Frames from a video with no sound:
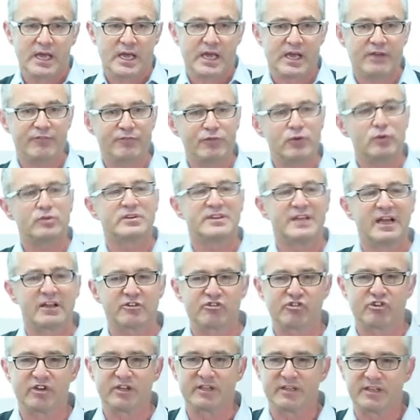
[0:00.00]
If you
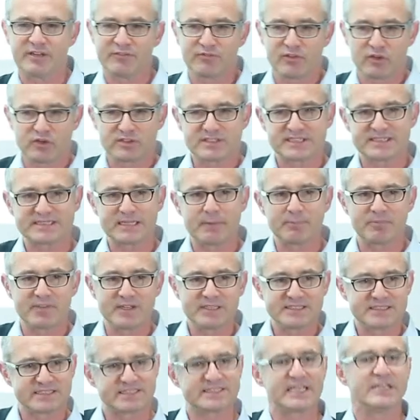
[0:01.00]
touch it, if there's
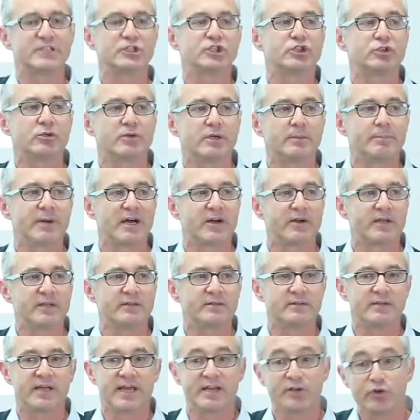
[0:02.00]
something sensual about
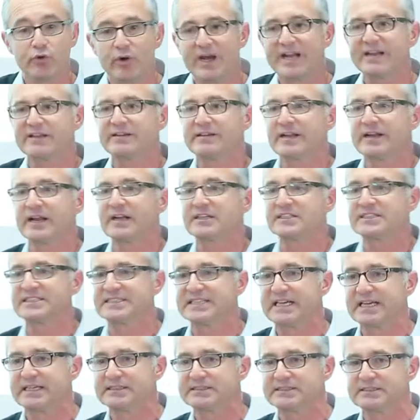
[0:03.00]
it and you added another
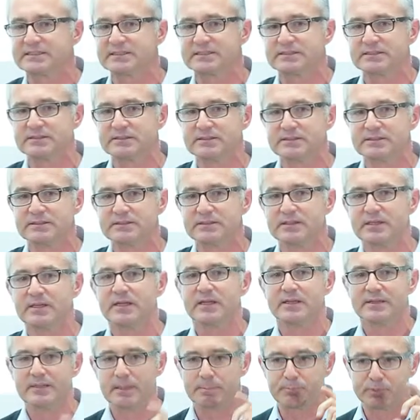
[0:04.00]
sense,
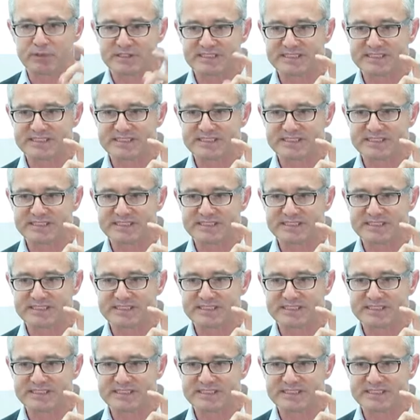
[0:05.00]
the